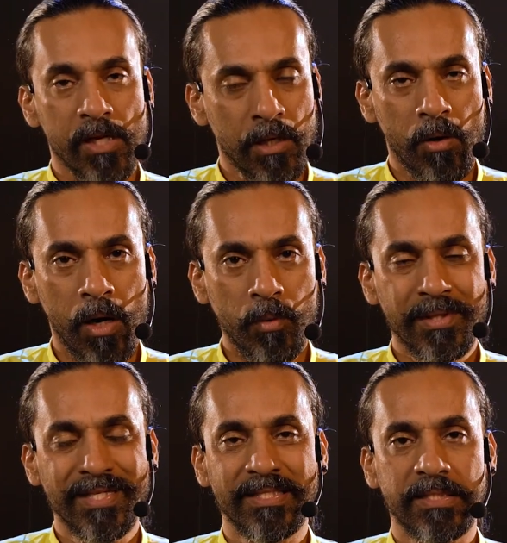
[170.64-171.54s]
Now, how
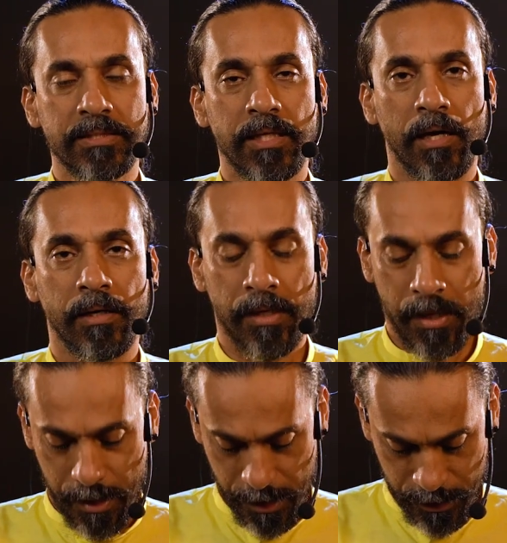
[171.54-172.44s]
this is done
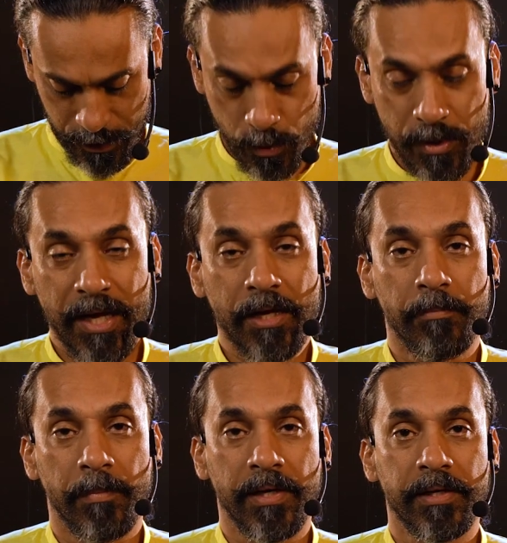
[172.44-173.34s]
is you take a
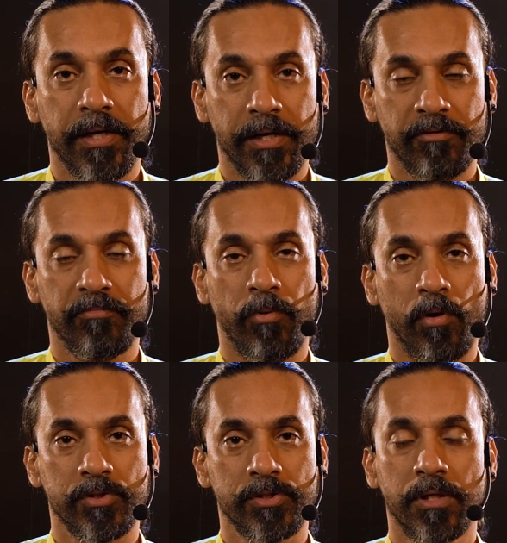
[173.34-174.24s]
meditative
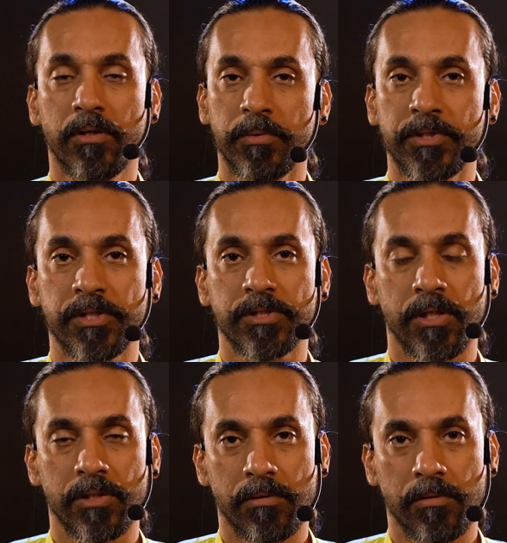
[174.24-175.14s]
posture, which is
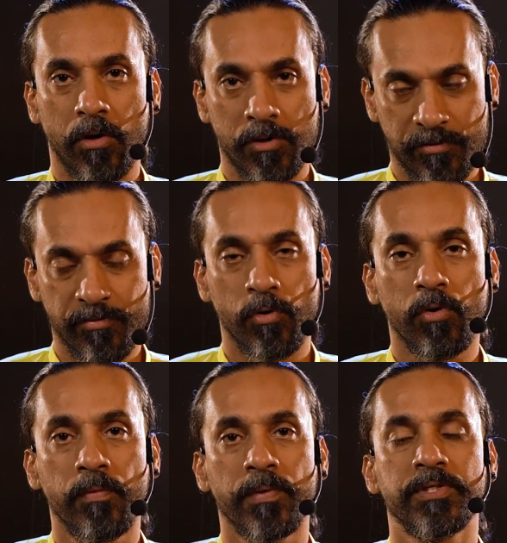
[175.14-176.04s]
on the
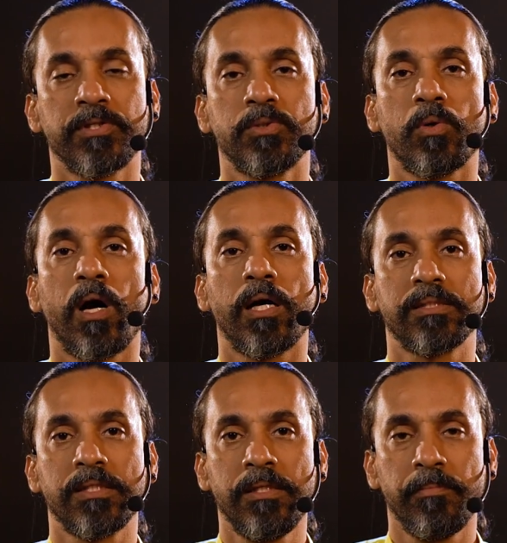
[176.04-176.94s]
floor, which is
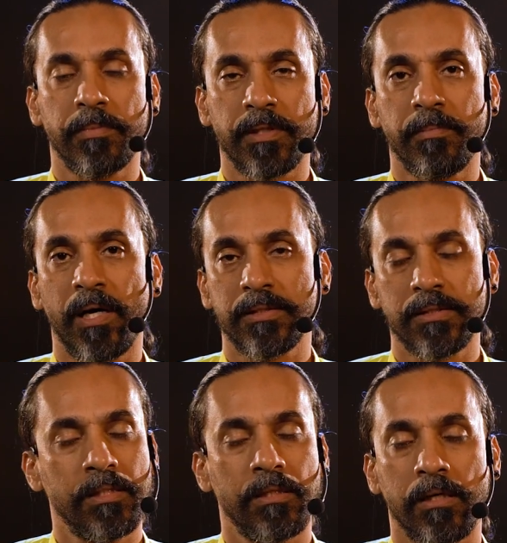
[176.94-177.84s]
Sukhasana,
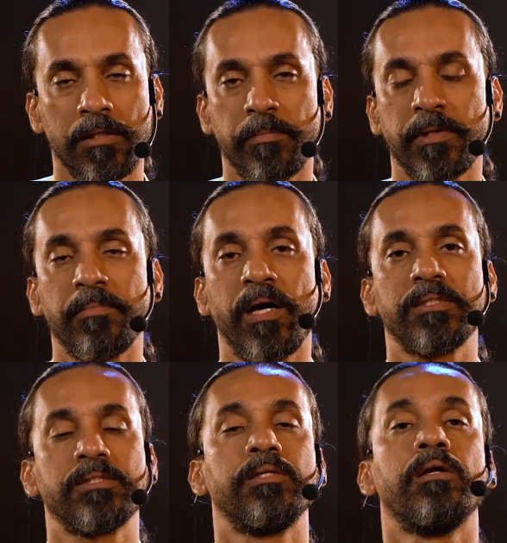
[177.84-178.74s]
Padmasana, Ardha
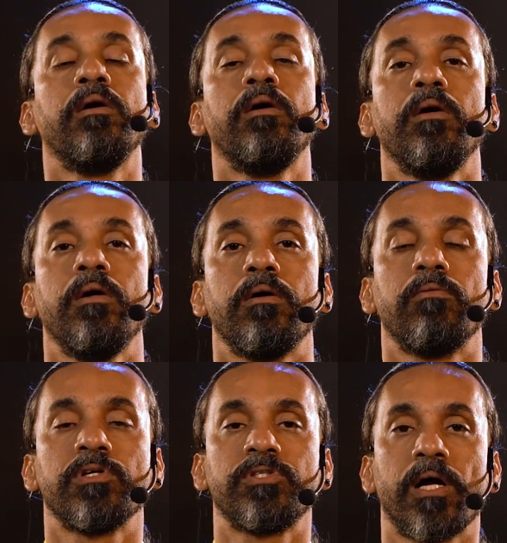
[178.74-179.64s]
Padmasana,
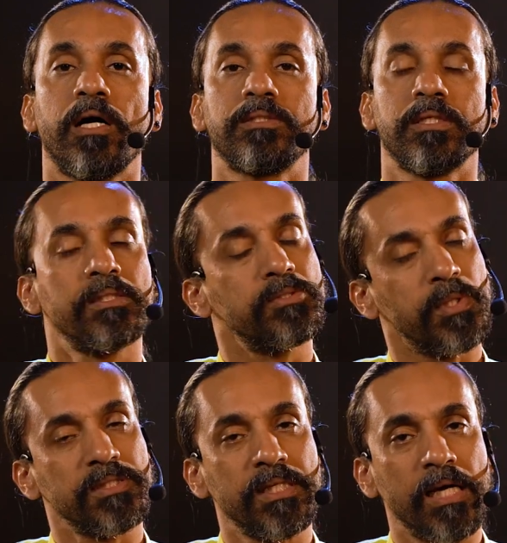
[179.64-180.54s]
Vajrasana,
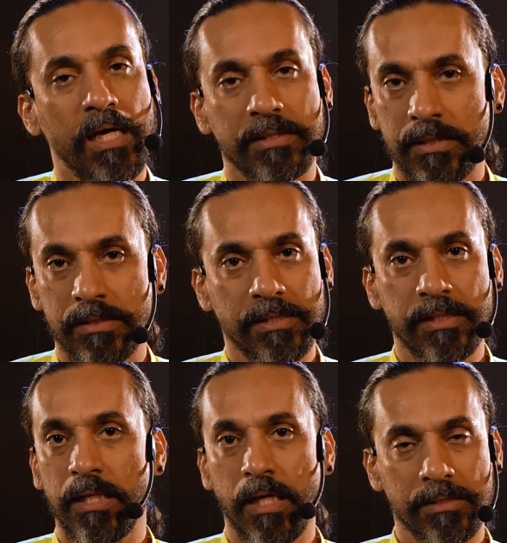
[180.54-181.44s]
Swastikasana,
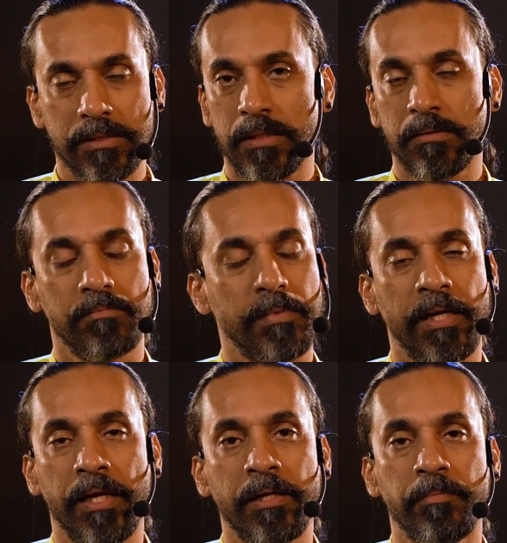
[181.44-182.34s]

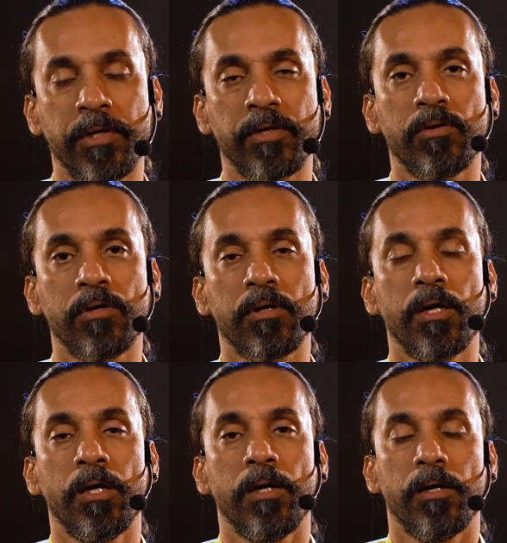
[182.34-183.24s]
Siddhasana, any particular
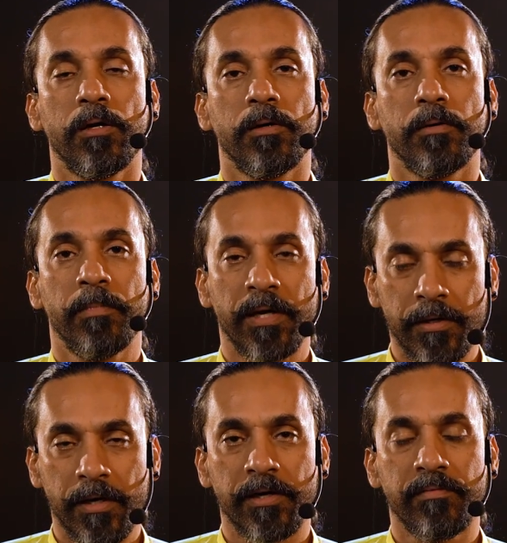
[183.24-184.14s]

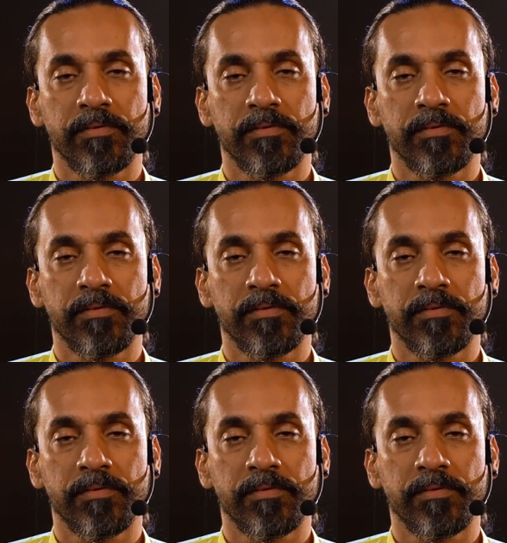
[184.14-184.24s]
meditative